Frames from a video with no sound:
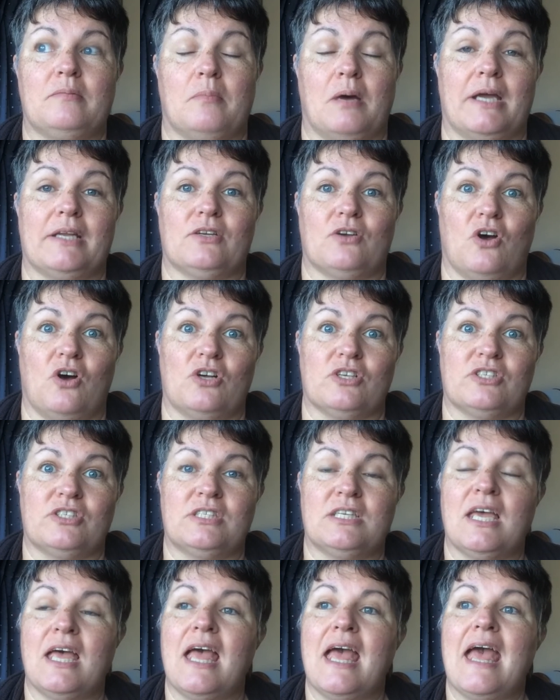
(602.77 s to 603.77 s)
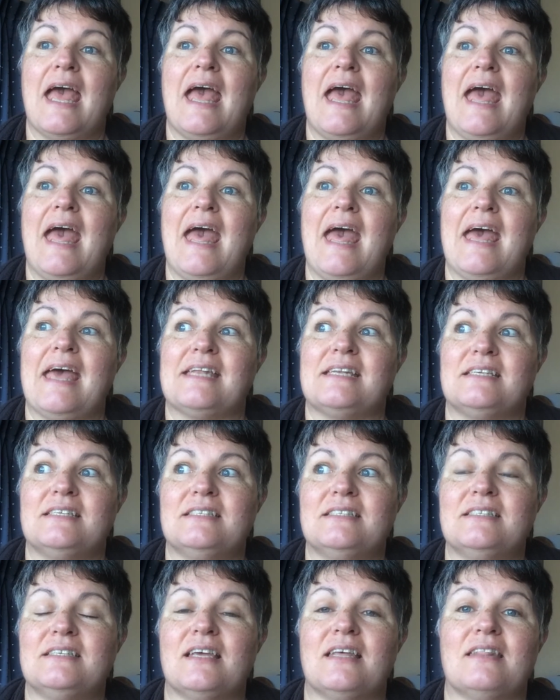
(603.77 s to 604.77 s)
might cost.
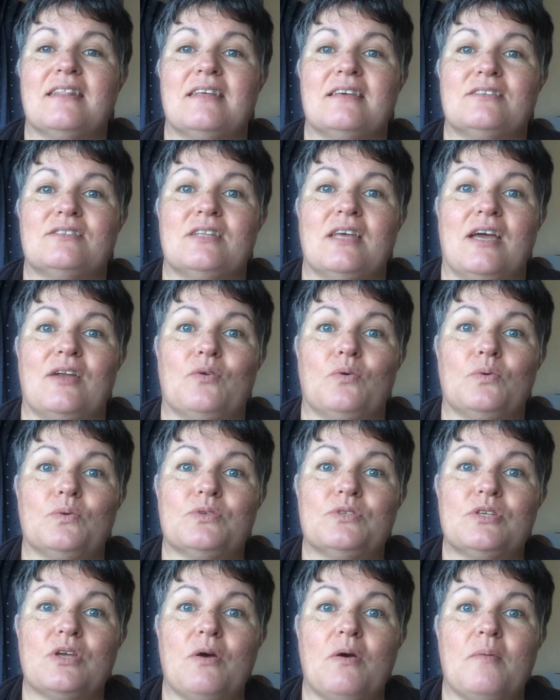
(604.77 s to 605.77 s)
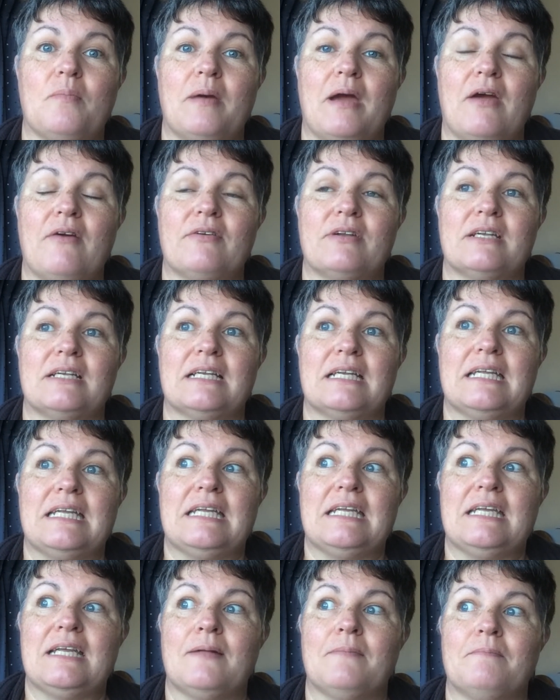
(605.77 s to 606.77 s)
And there's that also
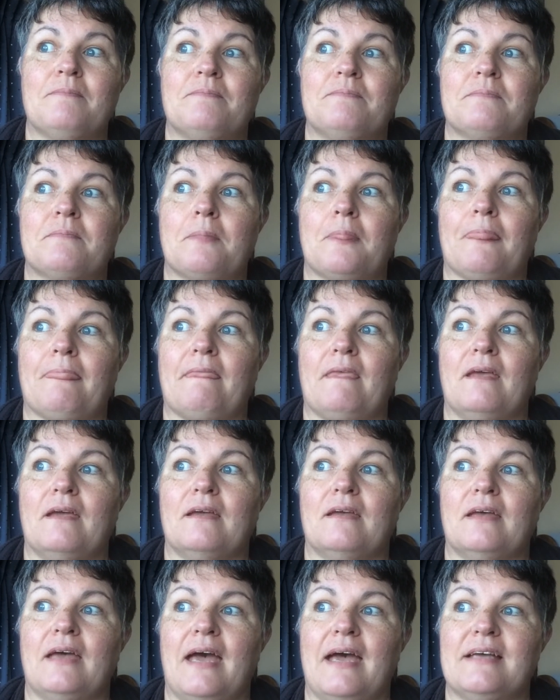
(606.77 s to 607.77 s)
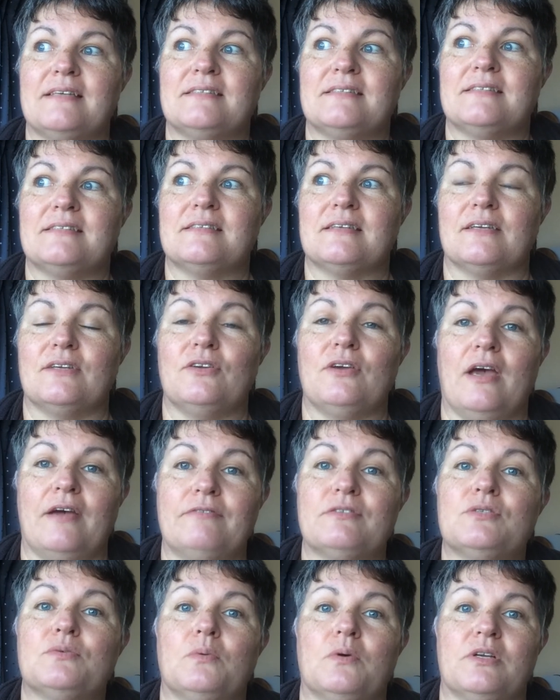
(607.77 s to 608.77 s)
apparently has, you
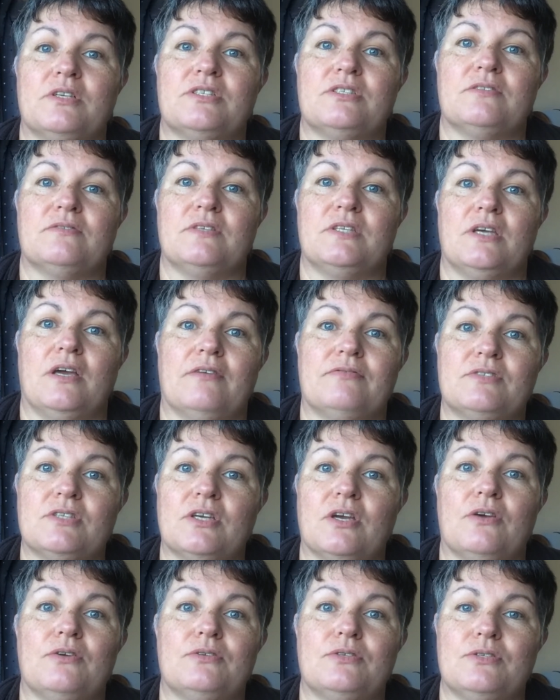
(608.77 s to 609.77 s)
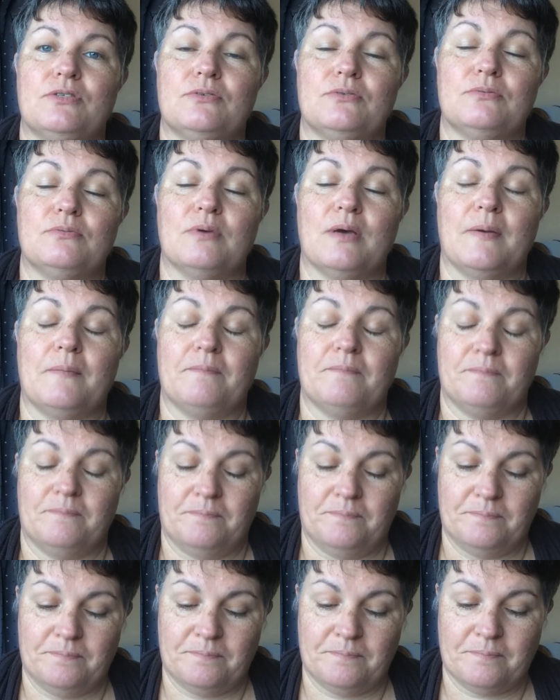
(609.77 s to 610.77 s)
have to watch the video, you have to go to
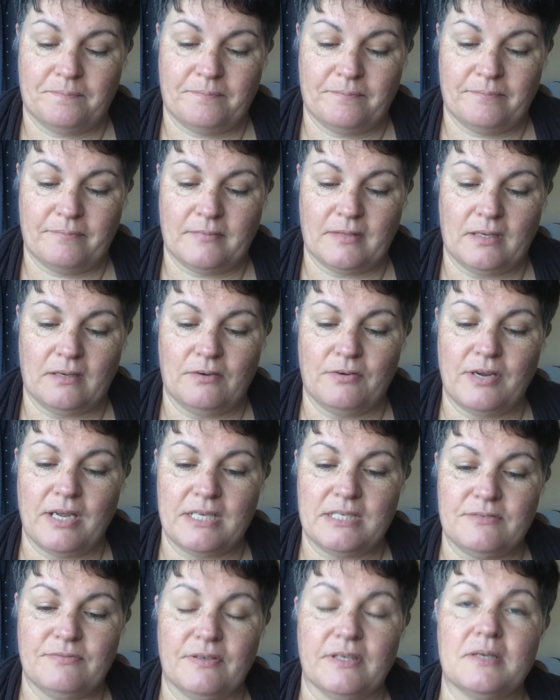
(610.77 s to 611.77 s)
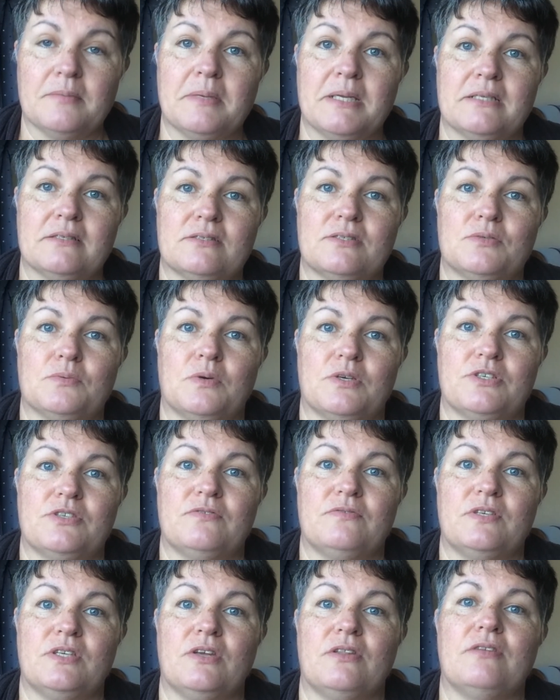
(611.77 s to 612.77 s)
um, Creator Fundamentals to watch
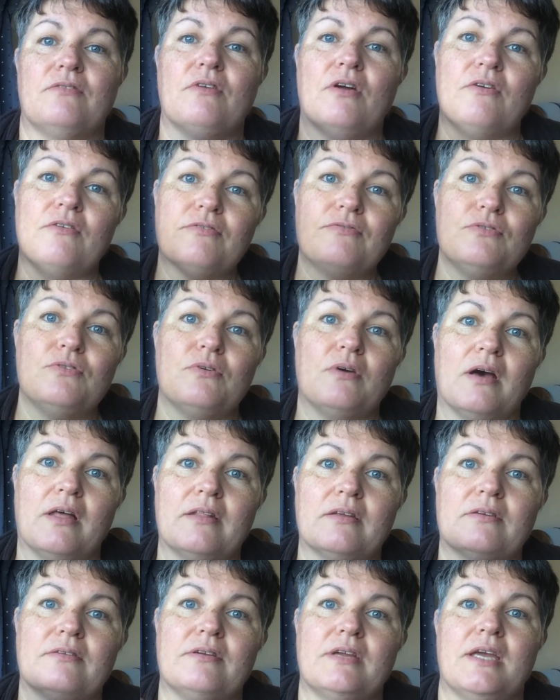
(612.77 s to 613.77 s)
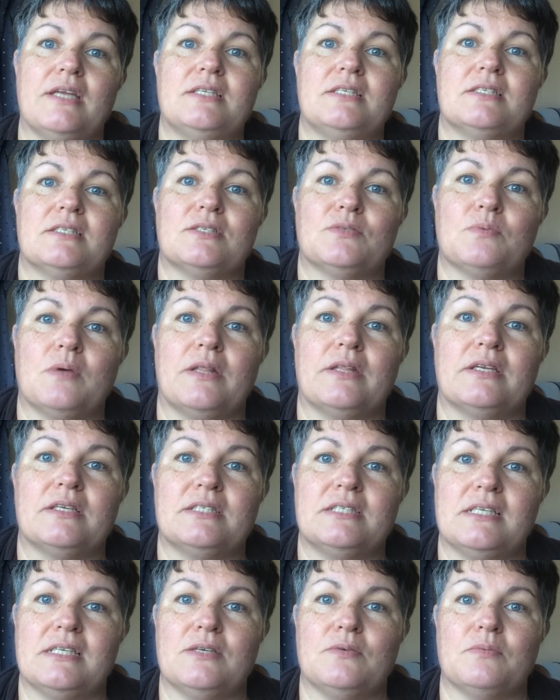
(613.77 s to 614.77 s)
the video. There are a few other creators as well that are
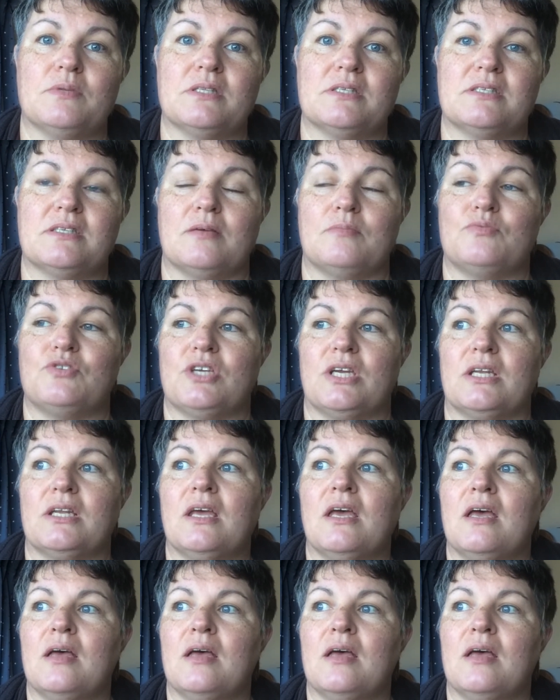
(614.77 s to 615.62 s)
dealing with the subject,